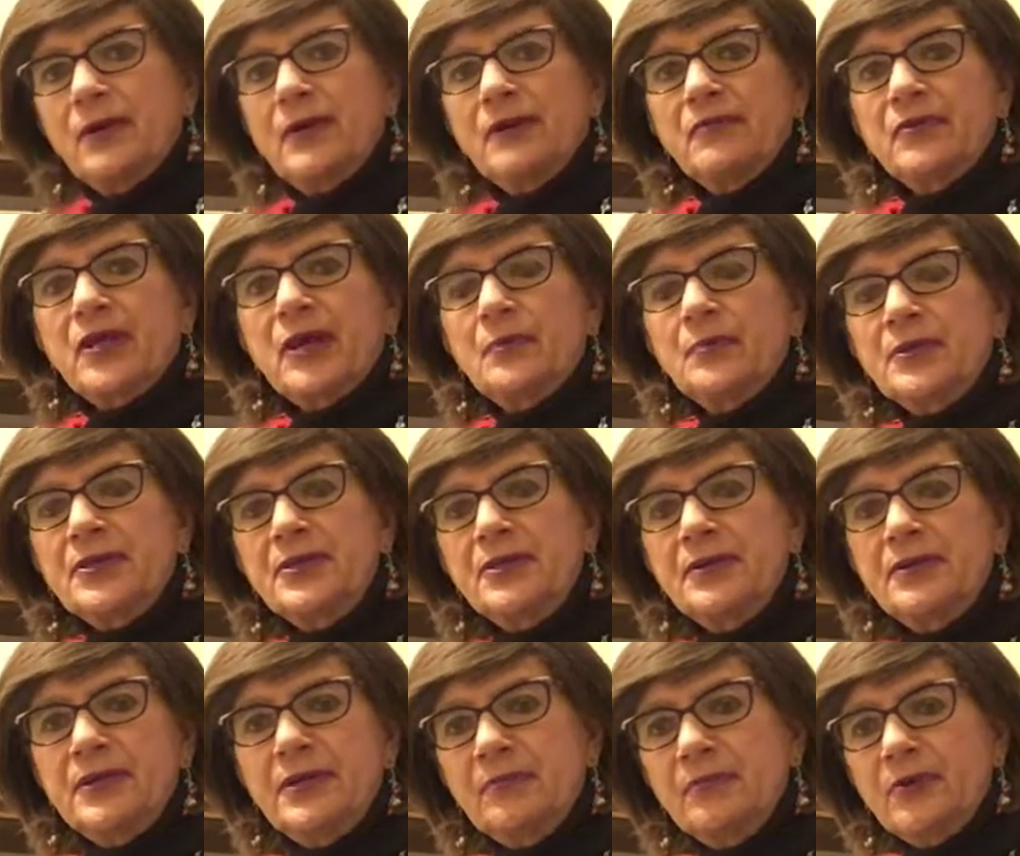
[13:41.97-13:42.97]
have an
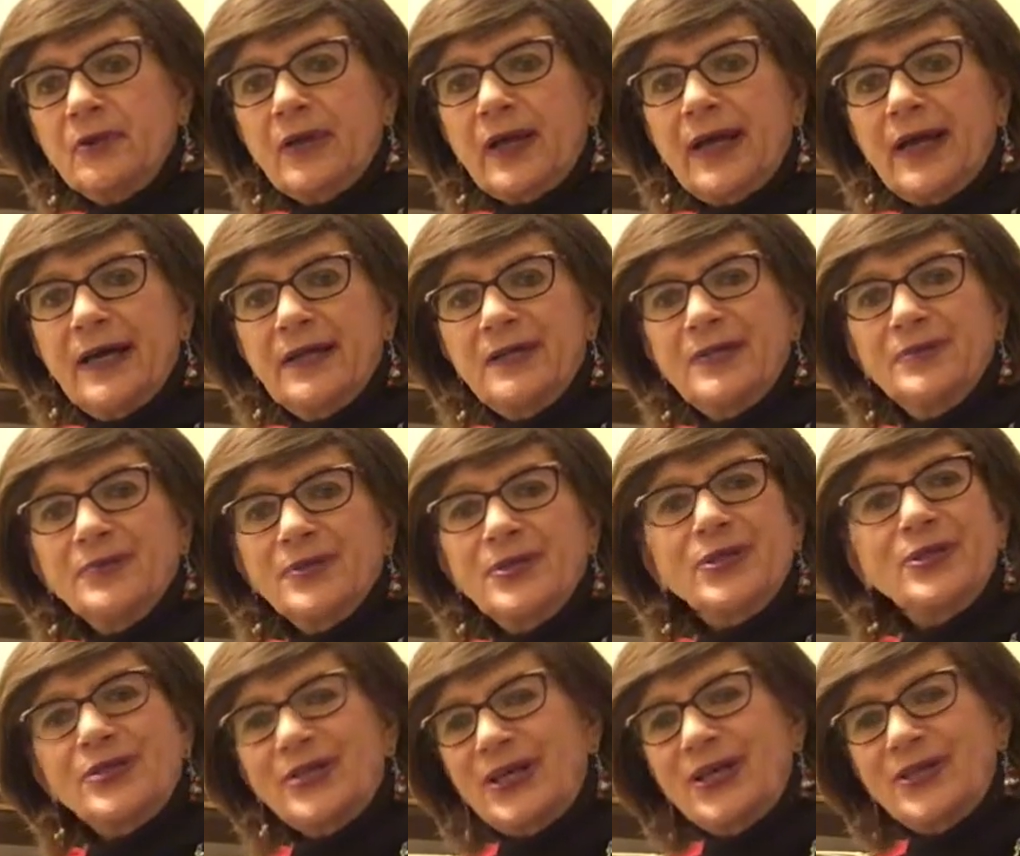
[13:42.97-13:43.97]
opportunity, and we'll add them to
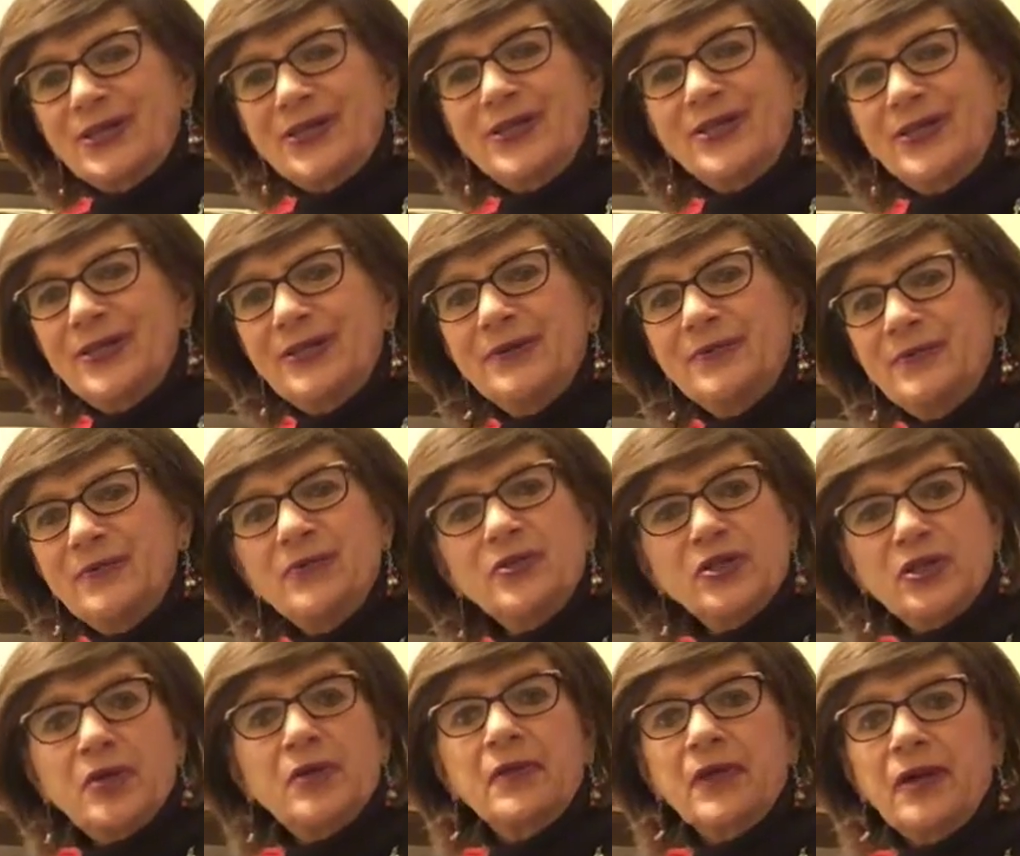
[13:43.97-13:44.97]
the tasting and
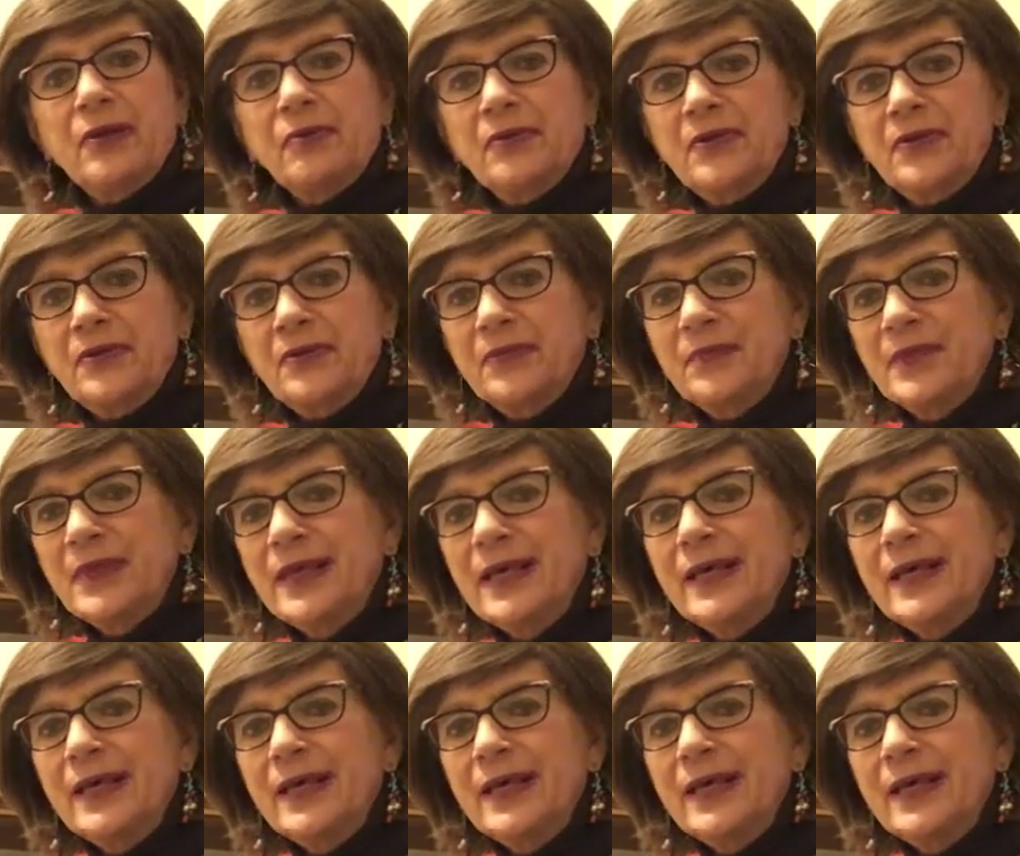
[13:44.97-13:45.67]
share that with you.